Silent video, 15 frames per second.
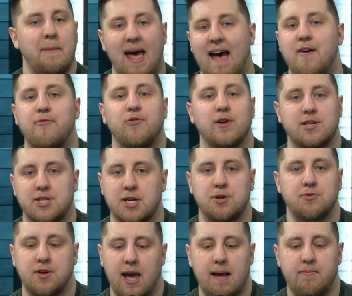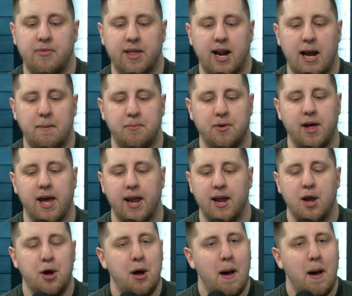every single game that I play.